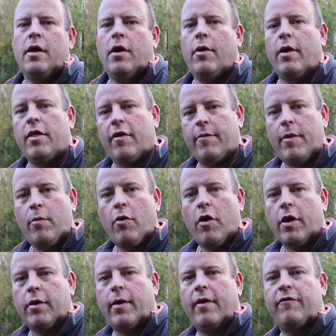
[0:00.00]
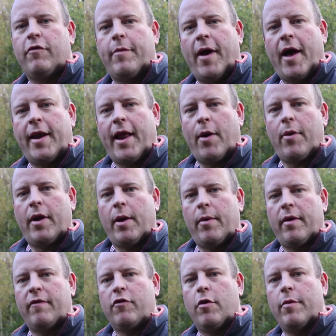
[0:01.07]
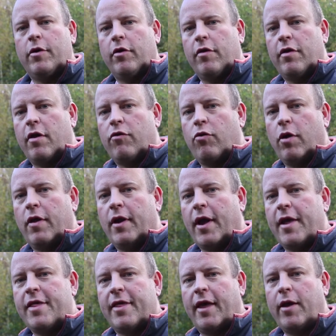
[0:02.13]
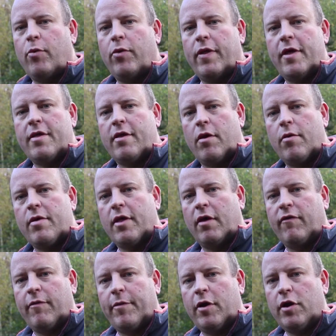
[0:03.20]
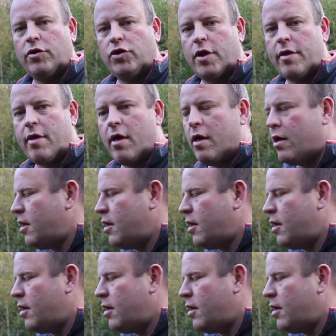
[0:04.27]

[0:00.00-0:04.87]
Alright, so I've been walking around for about an hour now and I've come across this really nice scene with these two silver birches.